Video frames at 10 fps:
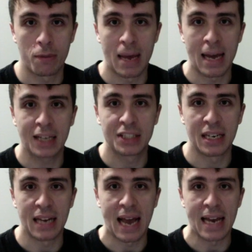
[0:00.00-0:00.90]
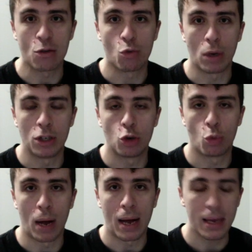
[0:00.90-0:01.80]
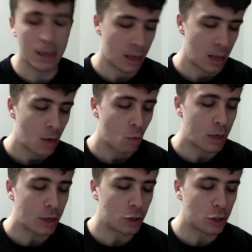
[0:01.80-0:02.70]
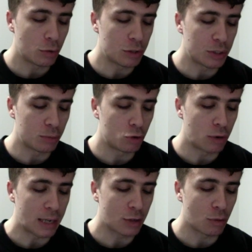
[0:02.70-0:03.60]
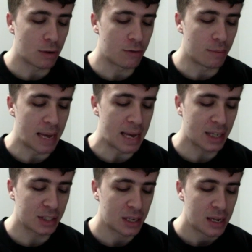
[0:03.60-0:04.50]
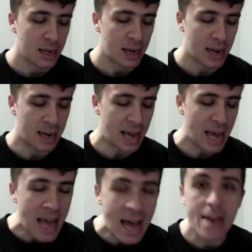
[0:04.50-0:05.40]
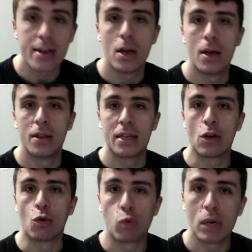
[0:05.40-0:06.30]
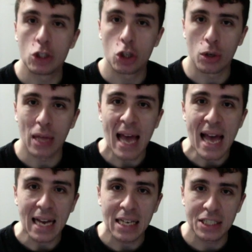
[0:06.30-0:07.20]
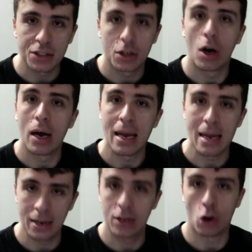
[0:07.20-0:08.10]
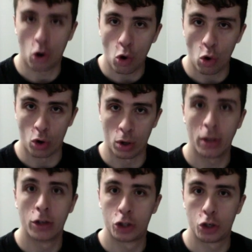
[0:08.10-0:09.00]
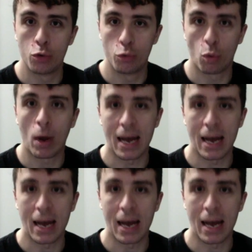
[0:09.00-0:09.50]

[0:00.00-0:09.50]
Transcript: x and adding 1 to y, what you should do is subtract 1 from x and add the original x in whole to y,